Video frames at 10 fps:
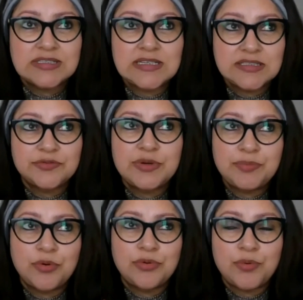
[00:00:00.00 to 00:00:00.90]
sense of we
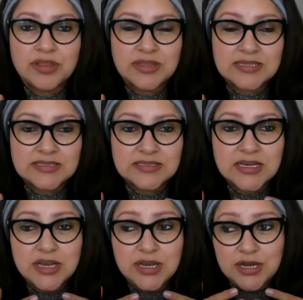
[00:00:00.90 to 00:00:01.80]
both want this
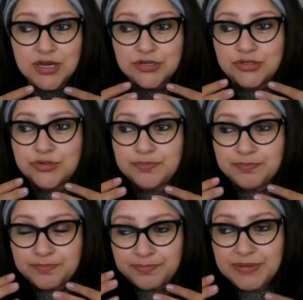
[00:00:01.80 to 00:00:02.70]
to
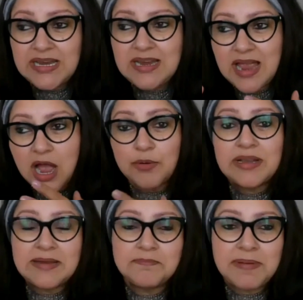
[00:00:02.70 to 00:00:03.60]
be
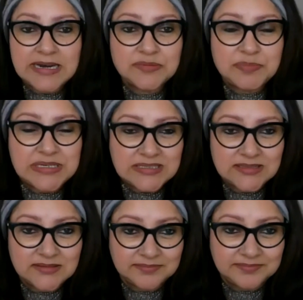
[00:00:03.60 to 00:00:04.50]
our impact
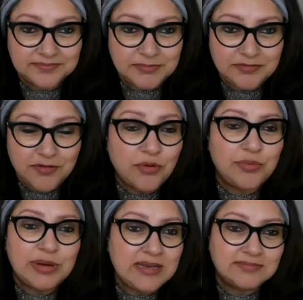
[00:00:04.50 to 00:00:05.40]
piece before
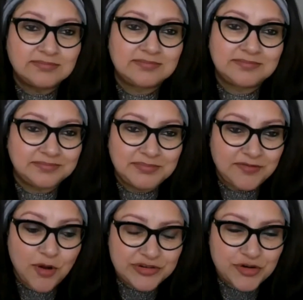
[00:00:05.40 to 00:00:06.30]
we
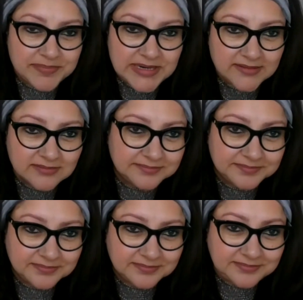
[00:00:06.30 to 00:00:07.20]
drop dead.
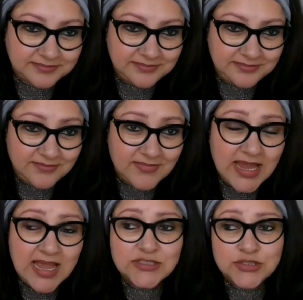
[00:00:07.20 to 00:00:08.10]

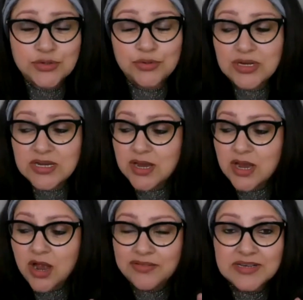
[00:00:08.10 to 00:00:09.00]
And so
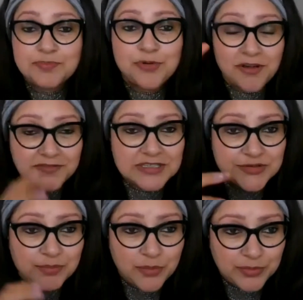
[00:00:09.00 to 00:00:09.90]
the profits
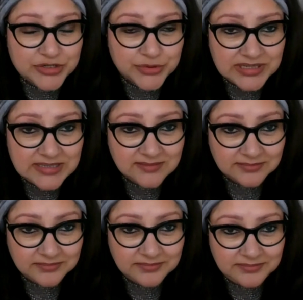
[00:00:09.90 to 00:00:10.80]
from what we're doing
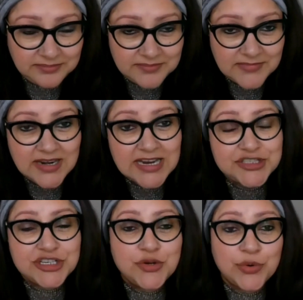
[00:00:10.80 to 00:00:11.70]
are
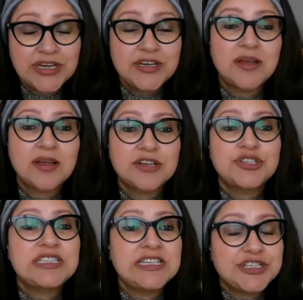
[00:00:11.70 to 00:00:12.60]
actually going
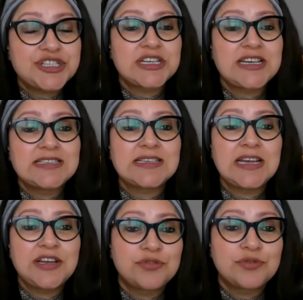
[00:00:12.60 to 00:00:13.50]
to teach kids
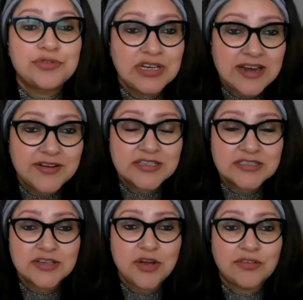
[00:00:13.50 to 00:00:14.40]
in rural
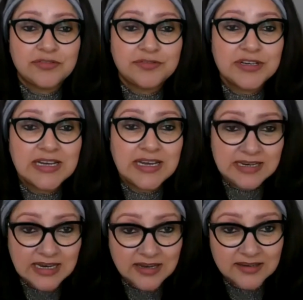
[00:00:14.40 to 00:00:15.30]
areas of
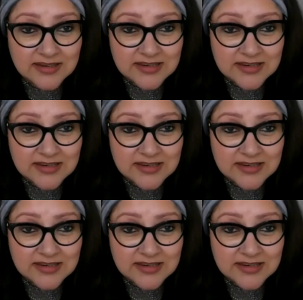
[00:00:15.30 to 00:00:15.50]
India.